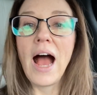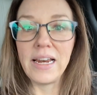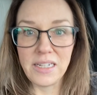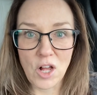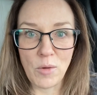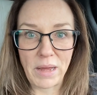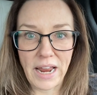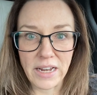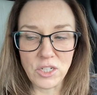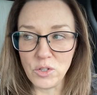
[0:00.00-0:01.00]
I need to call my
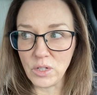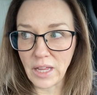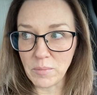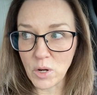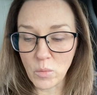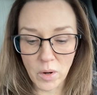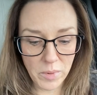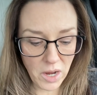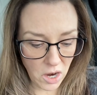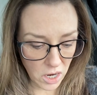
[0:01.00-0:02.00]
dad too to let him know where
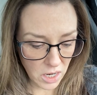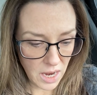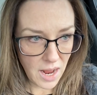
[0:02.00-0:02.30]
we are.